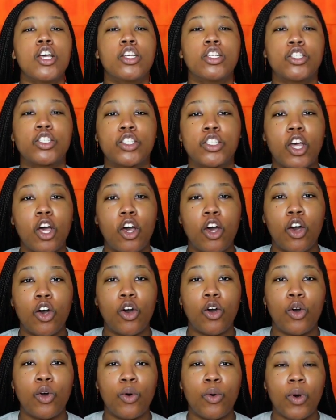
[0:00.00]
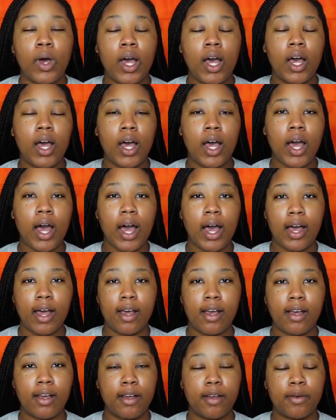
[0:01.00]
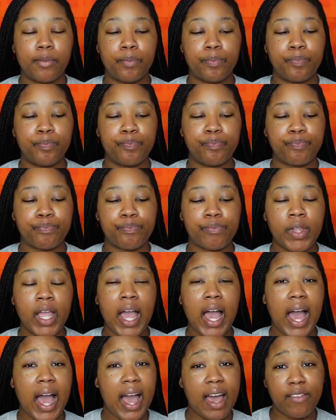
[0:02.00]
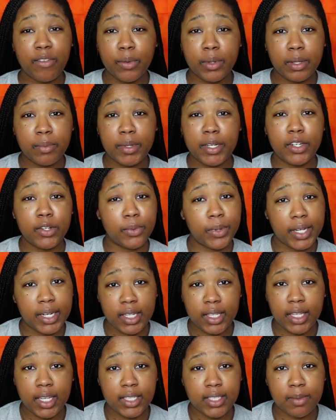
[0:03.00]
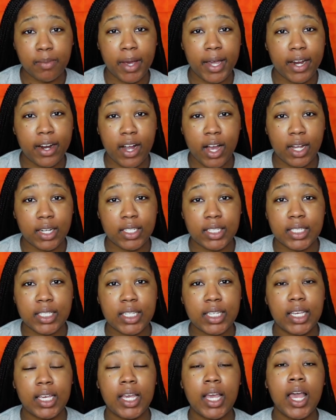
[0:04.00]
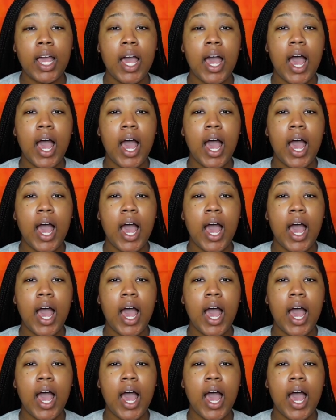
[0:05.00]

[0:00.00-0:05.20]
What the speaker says: So I haven't really been doing anything to my hair, honestly.